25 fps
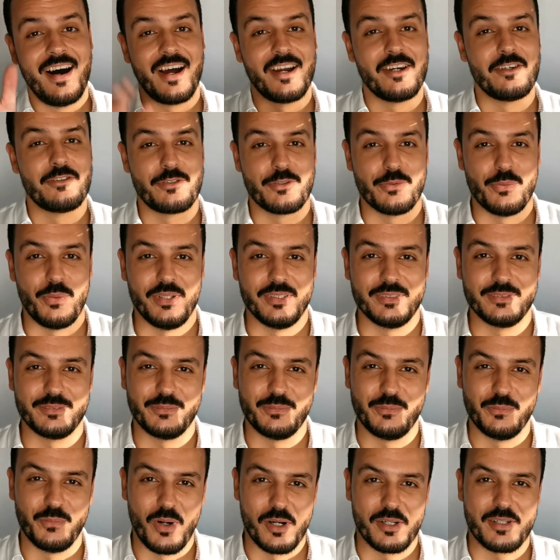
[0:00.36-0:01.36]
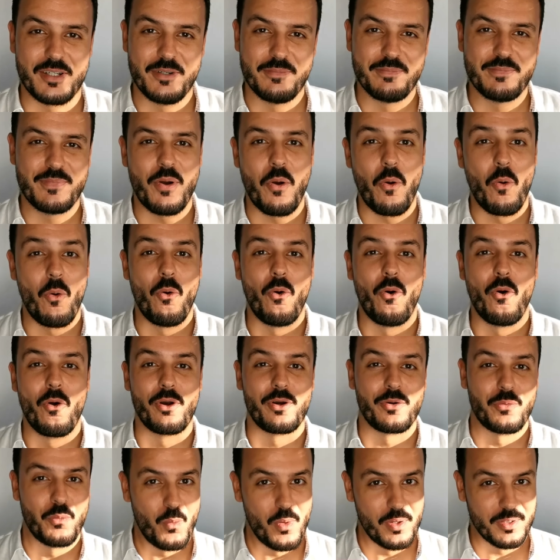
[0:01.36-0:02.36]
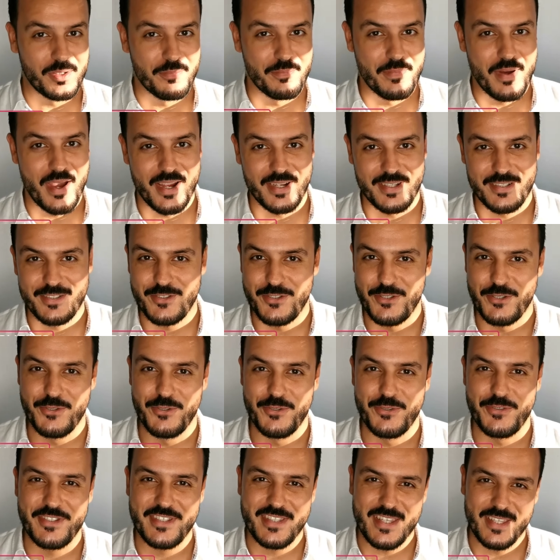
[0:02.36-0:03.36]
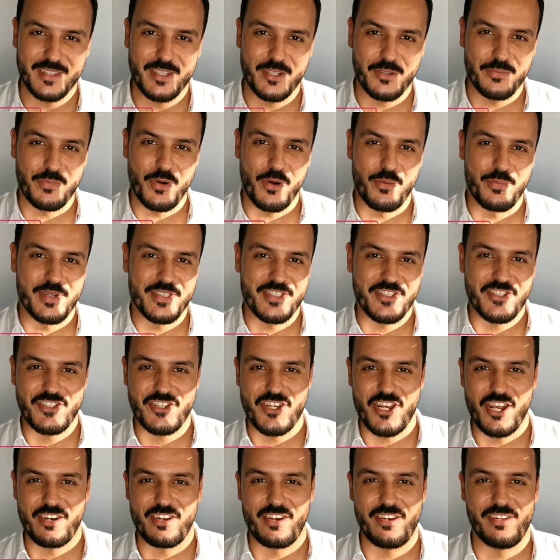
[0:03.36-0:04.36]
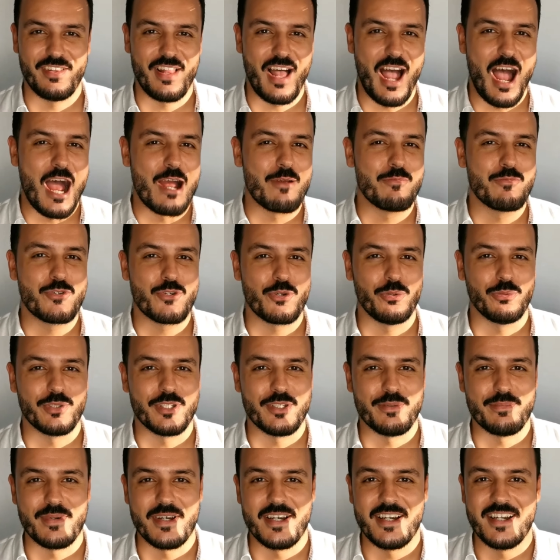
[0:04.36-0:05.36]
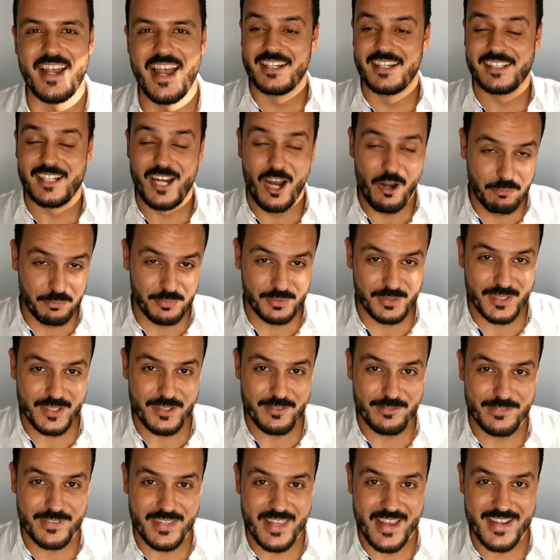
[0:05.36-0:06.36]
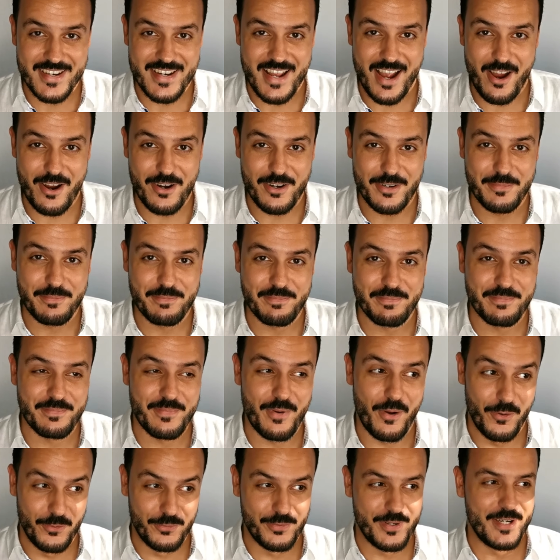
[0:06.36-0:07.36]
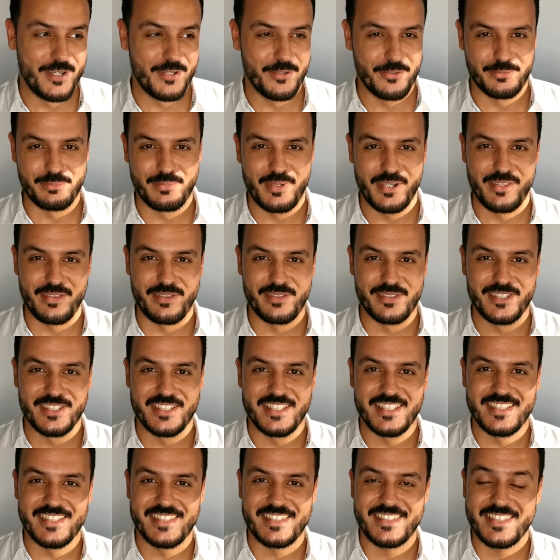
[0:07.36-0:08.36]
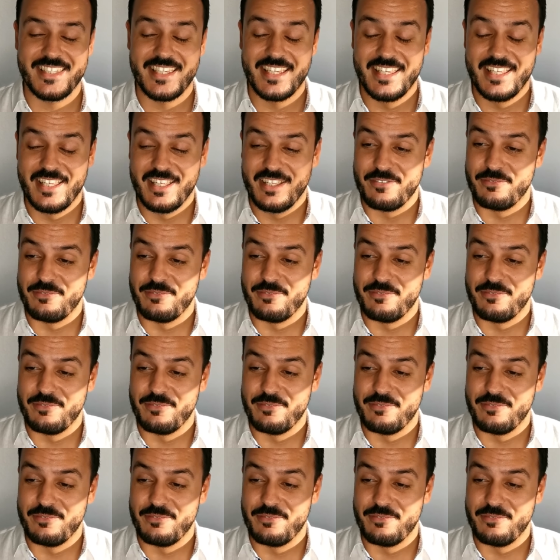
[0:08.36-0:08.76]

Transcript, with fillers: Hi everyone, welcome or welcome back to Scented Moments channel. I'm Jolim. Can't believe that I'm already on my 30s.